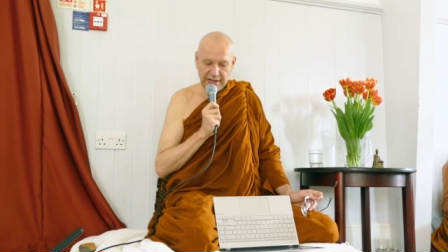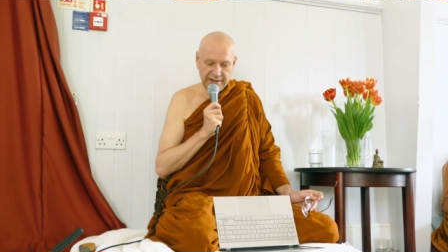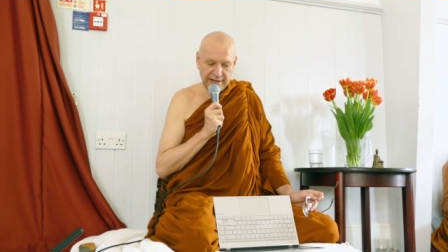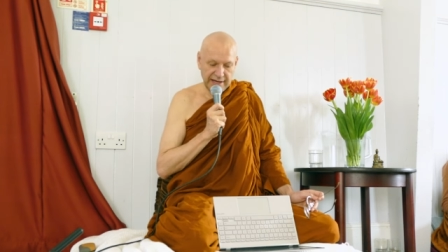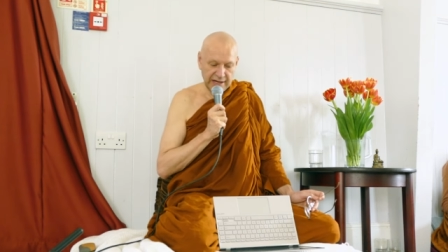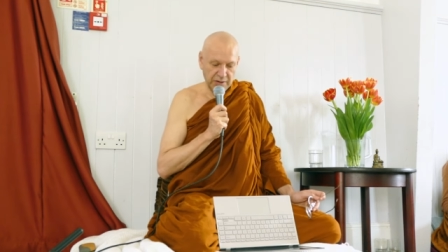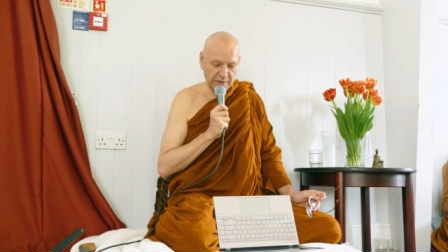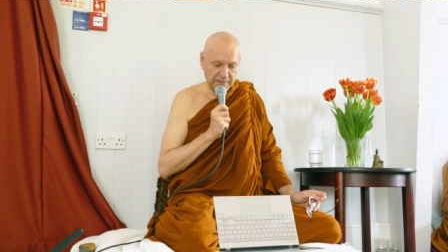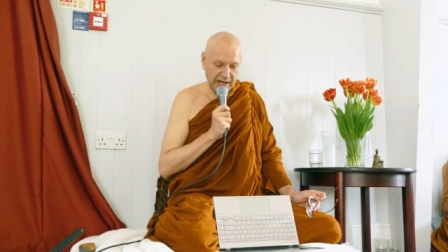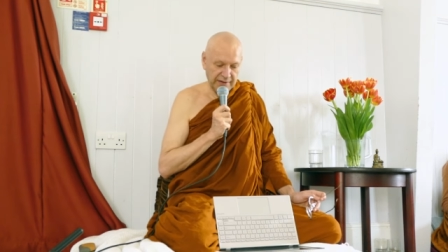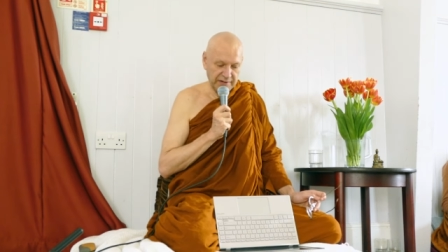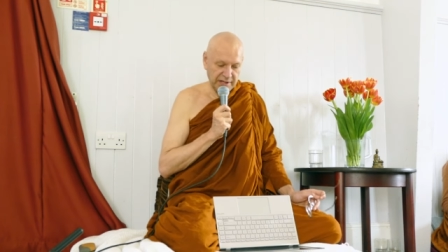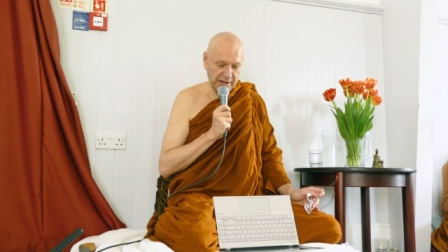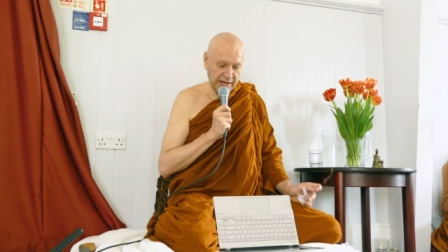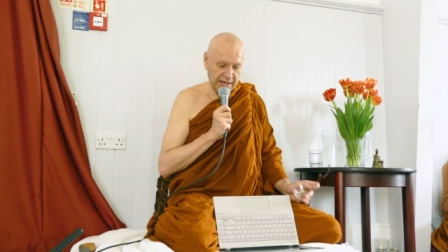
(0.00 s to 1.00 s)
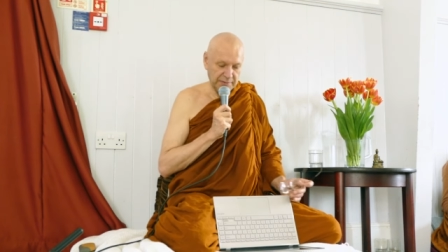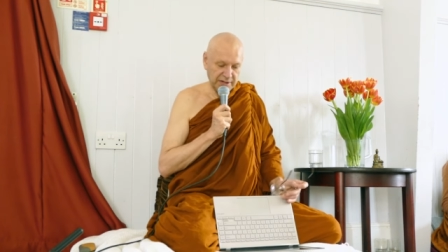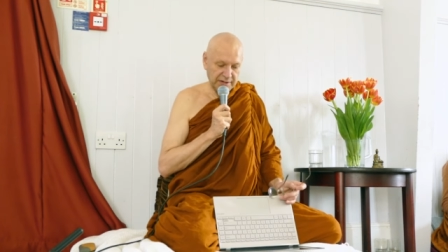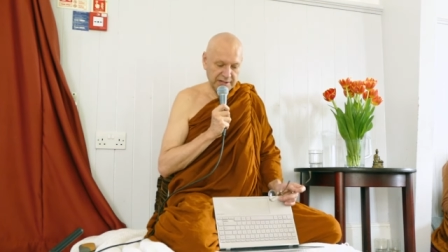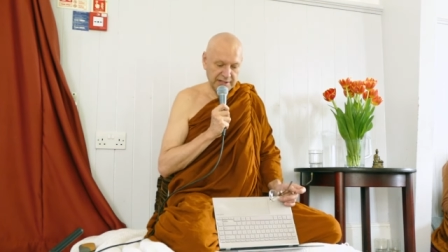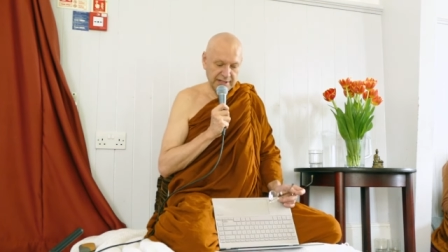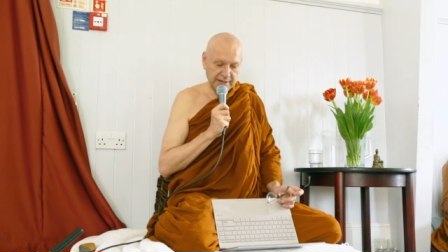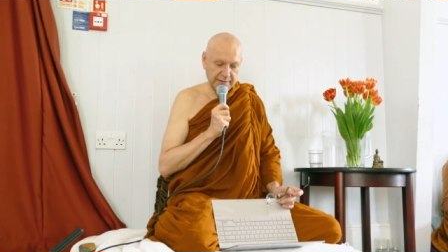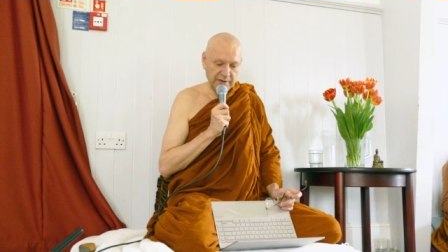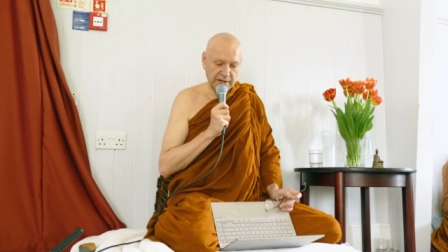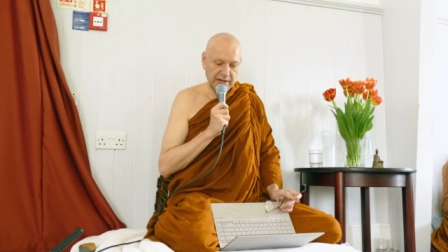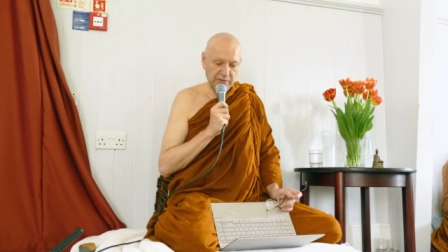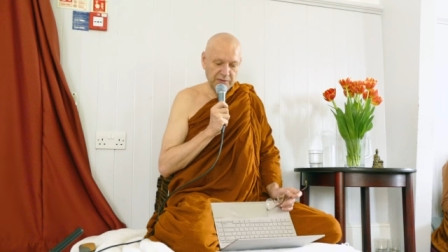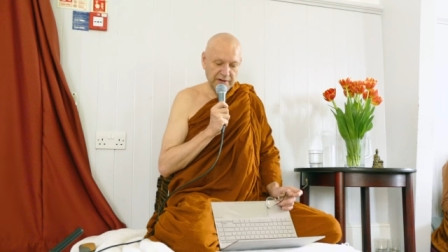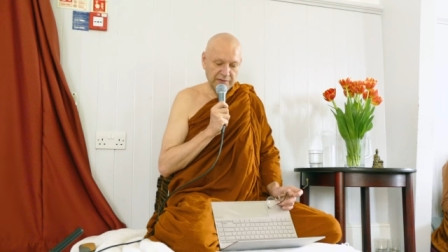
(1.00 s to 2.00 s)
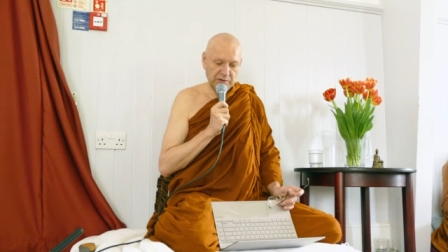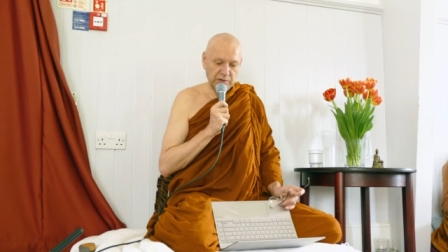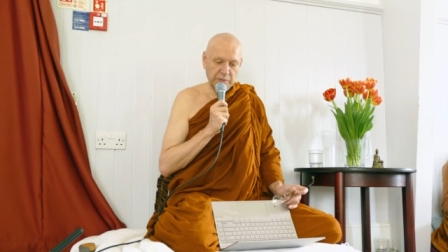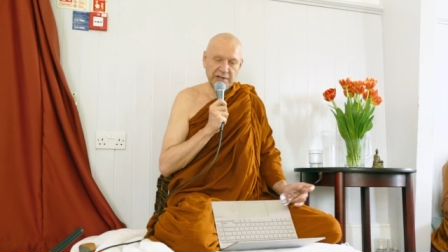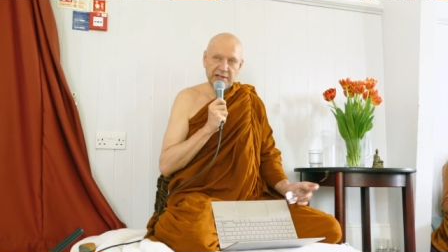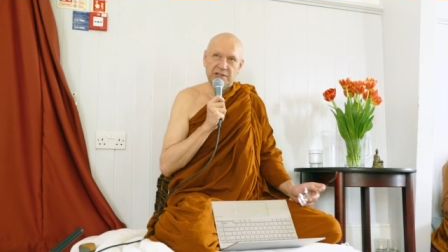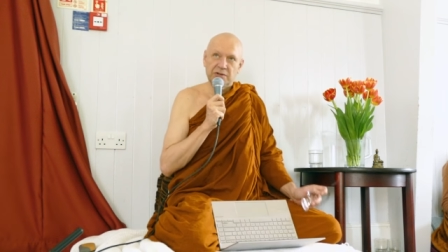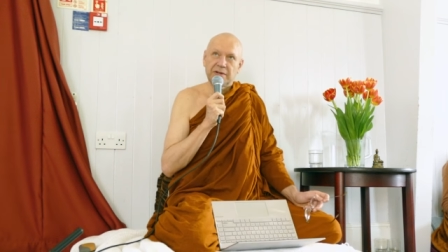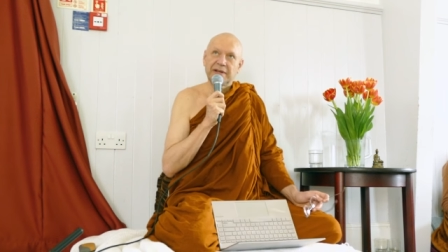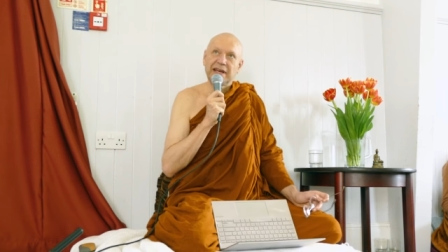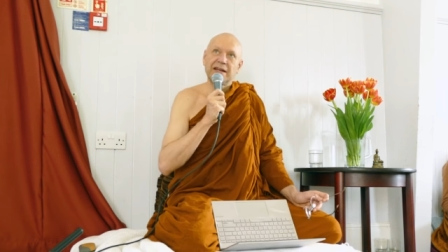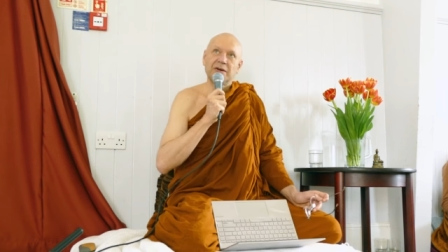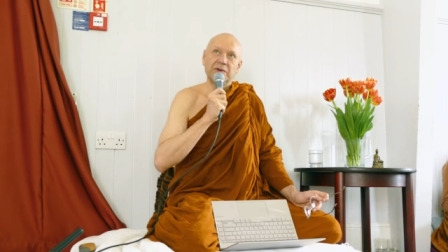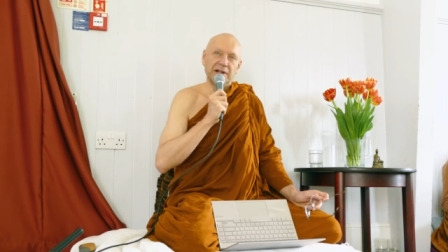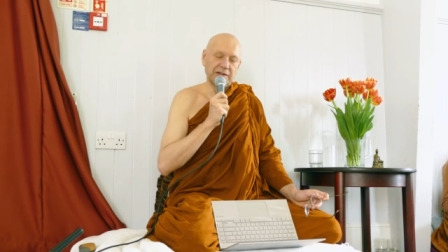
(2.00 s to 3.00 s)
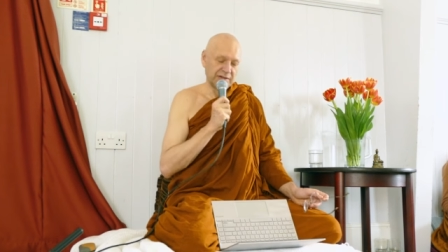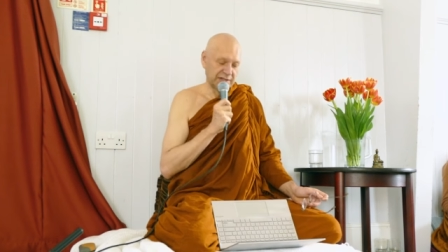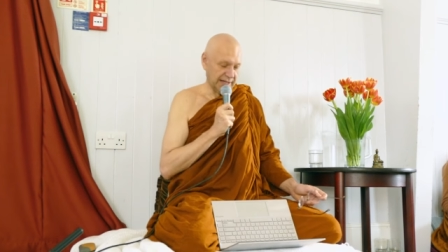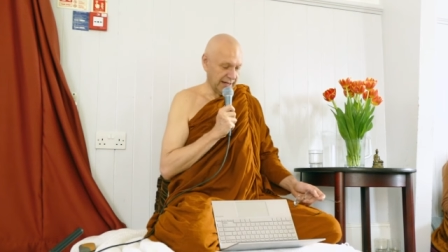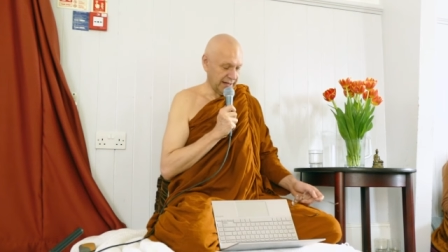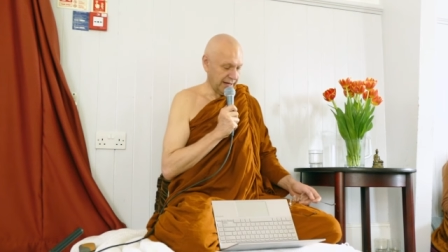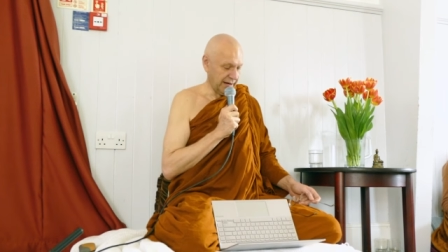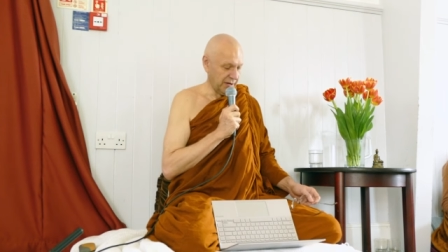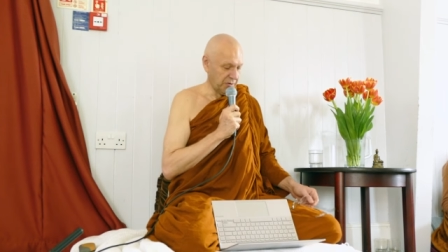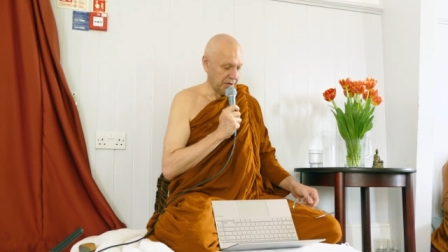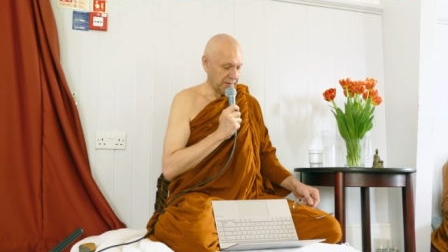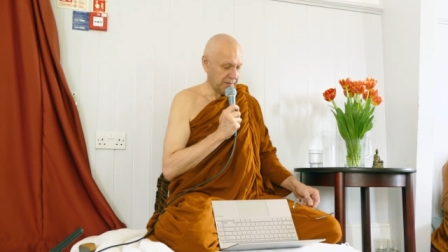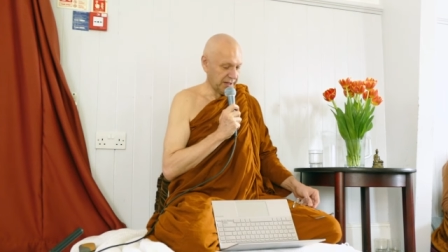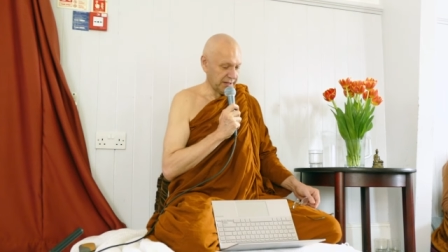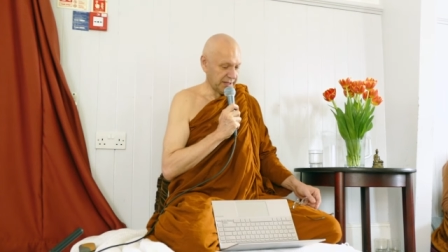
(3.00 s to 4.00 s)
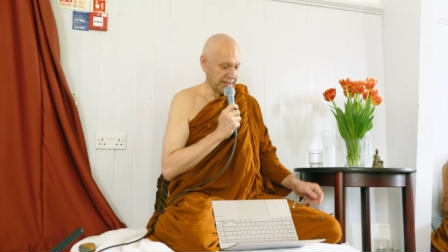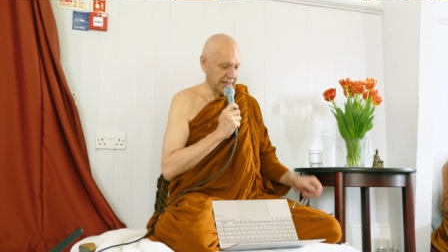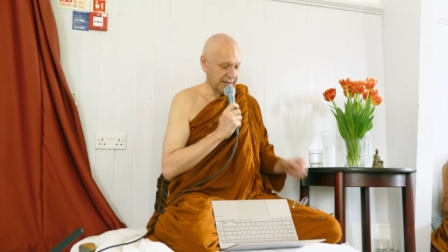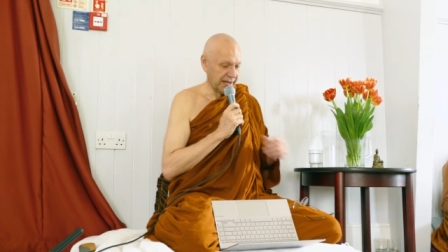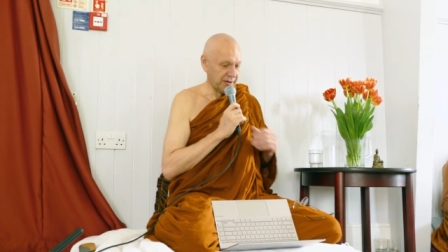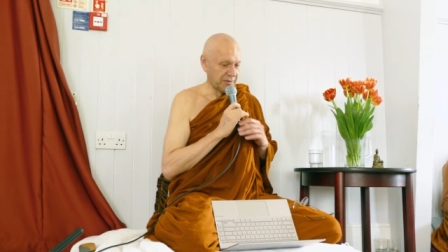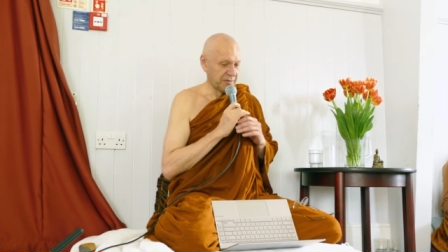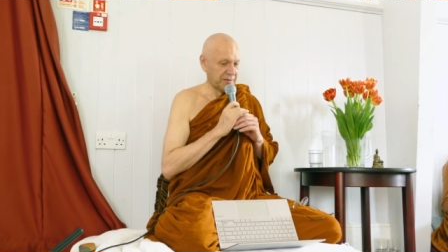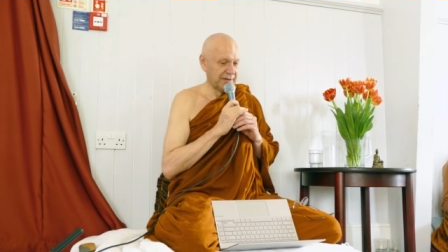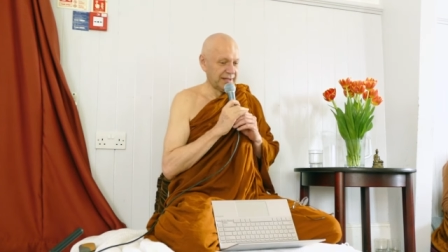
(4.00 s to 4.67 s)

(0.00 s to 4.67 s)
Uh, I don't know if I have time because uh, we have too many sutta. Anyway, I'll just tell it anyway because I, I don't.